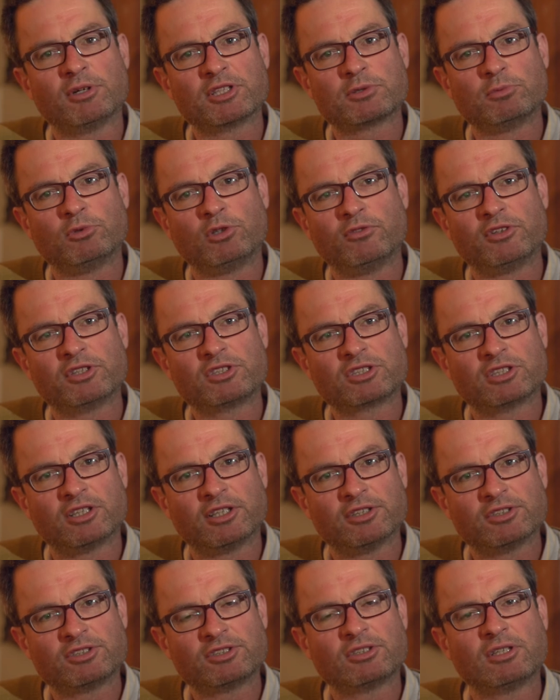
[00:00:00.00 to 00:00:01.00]
much more of a
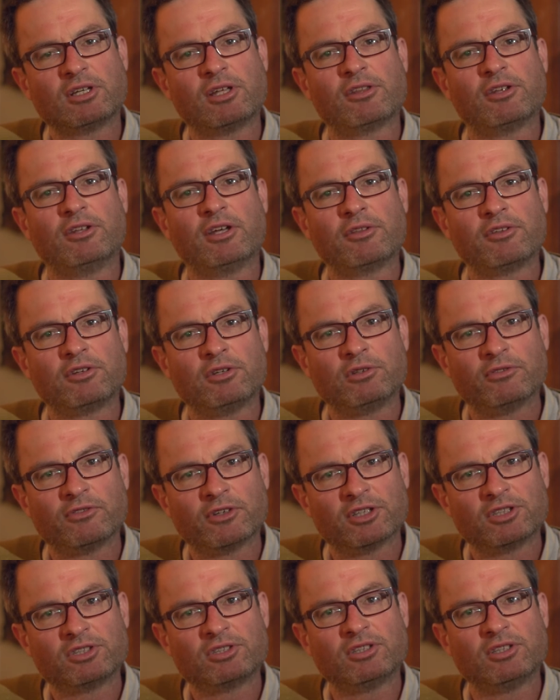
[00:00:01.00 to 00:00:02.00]
chance than other
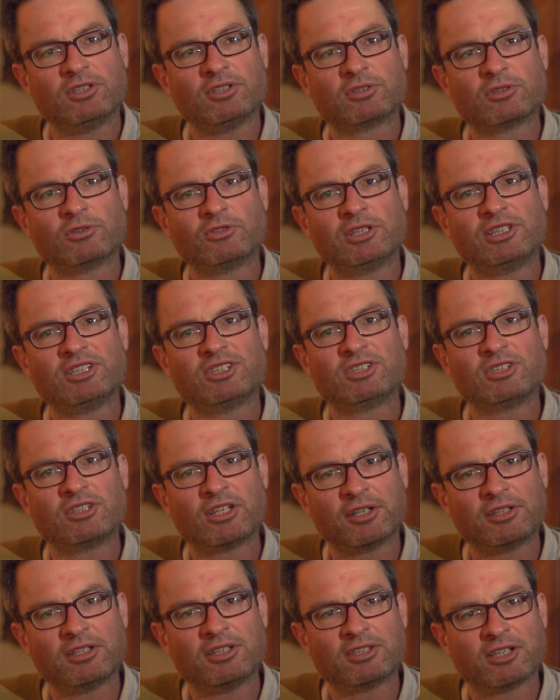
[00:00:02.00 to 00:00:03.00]
universities to really
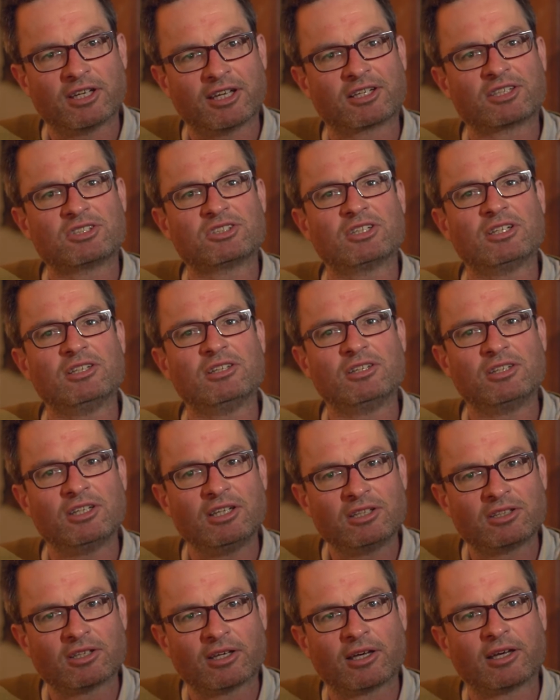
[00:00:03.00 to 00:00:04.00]
study texts in
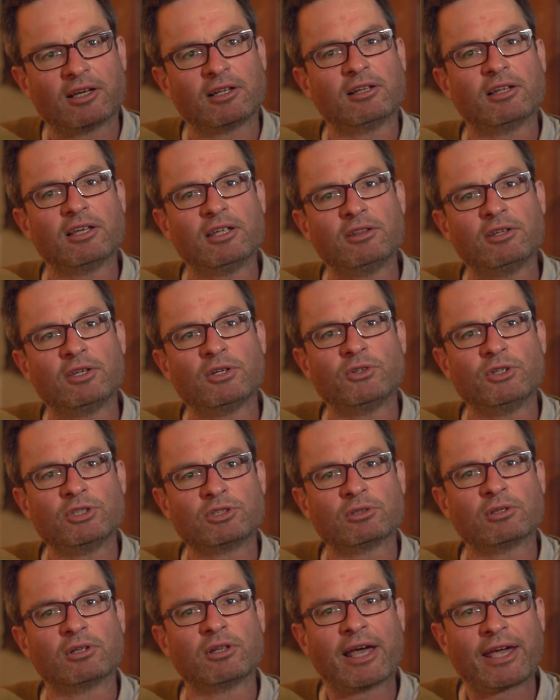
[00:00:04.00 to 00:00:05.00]
detail in the
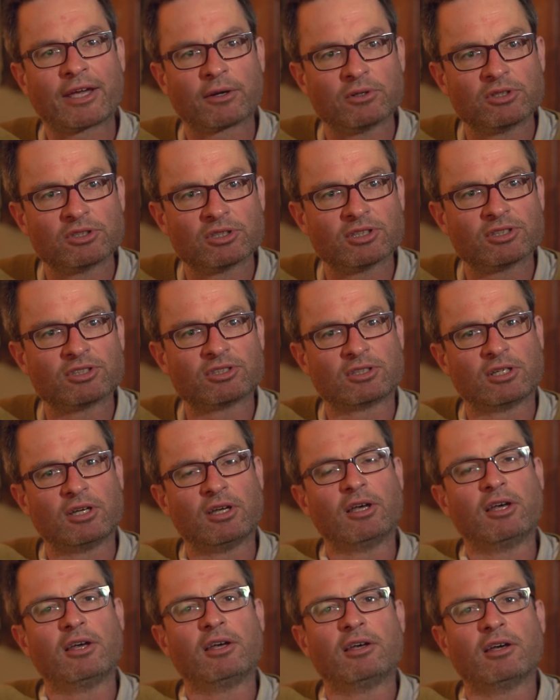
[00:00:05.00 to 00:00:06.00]
original languages,
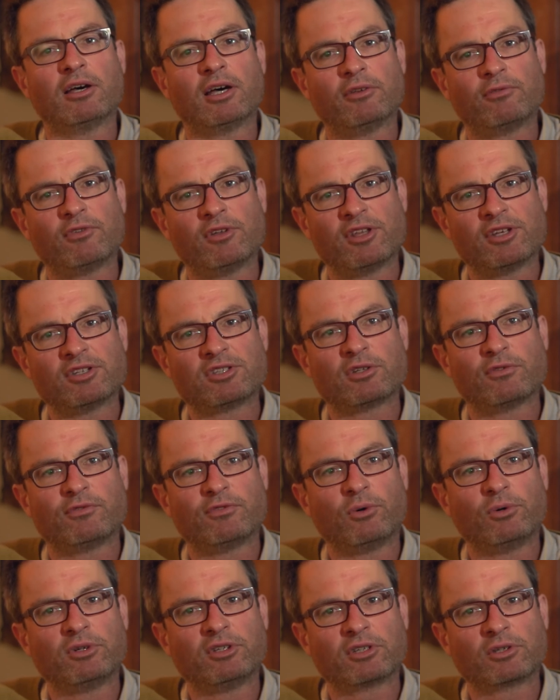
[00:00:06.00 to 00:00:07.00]
and for this the
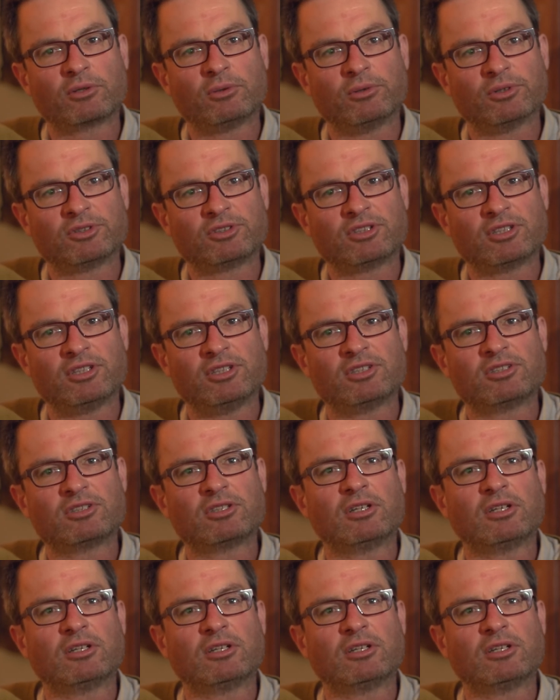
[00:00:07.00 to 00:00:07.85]
four-year course is